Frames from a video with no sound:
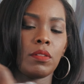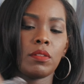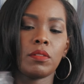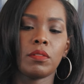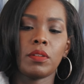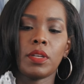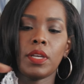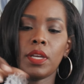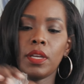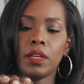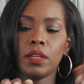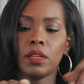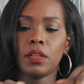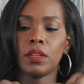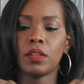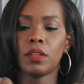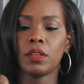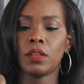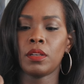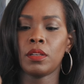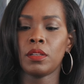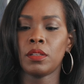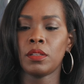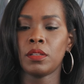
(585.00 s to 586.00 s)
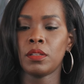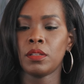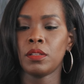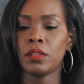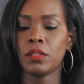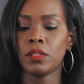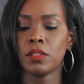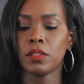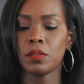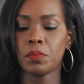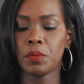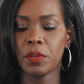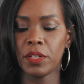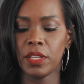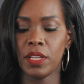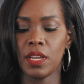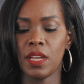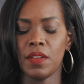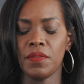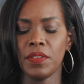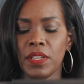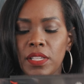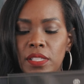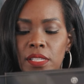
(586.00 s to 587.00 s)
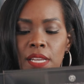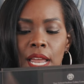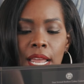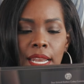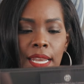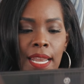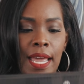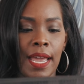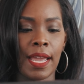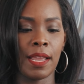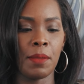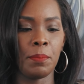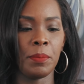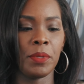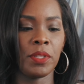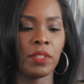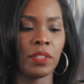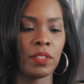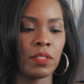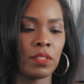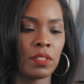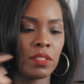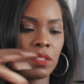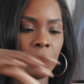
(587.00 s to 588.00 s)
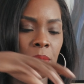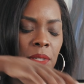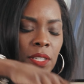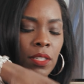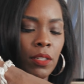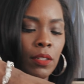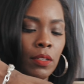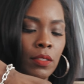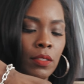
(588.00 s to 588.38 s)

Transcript: Okay, it's pretty heavy. It's not light, but this is to be on